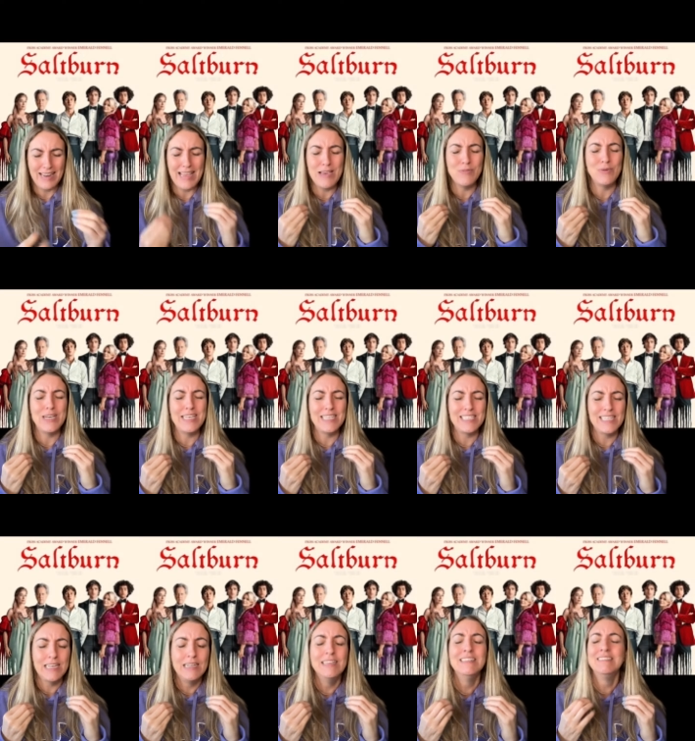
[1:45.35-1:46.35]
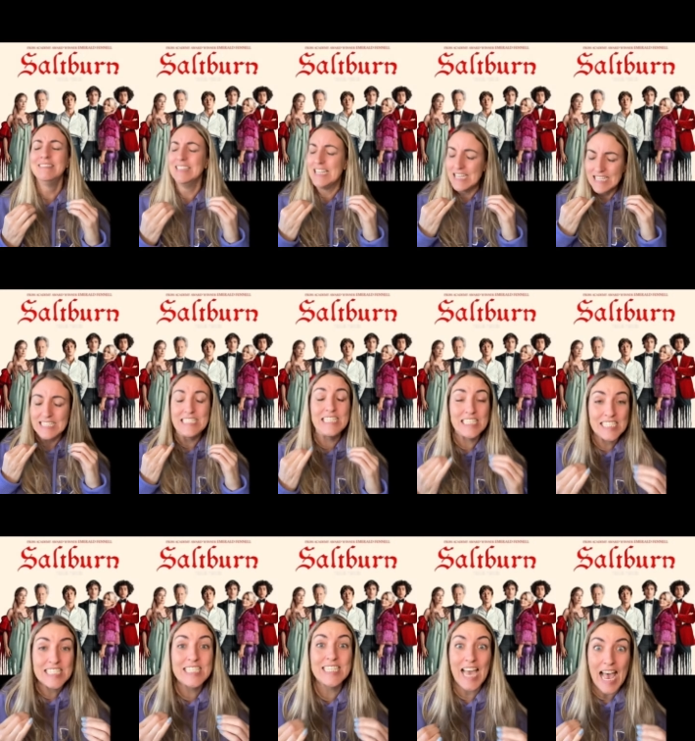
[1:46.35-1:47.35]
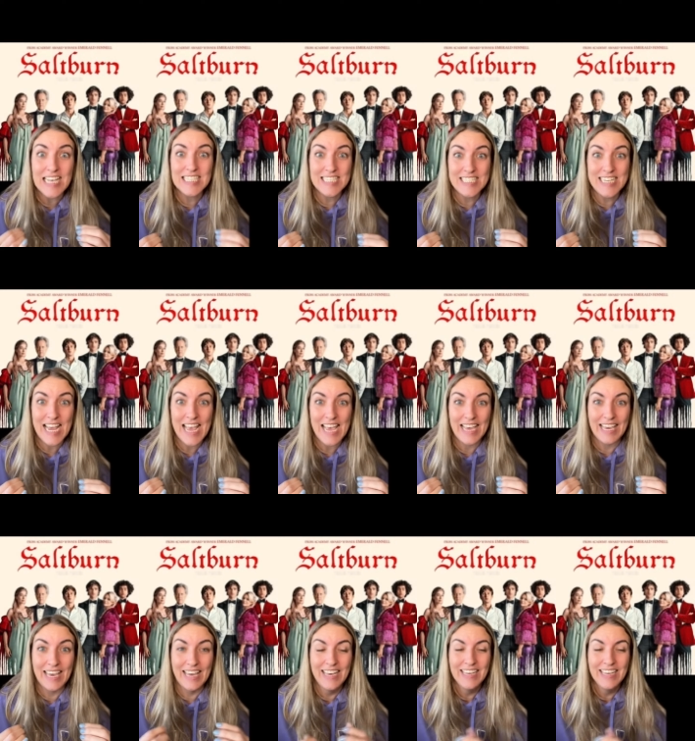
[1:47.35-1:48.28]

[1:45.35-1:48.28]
It was disgusting.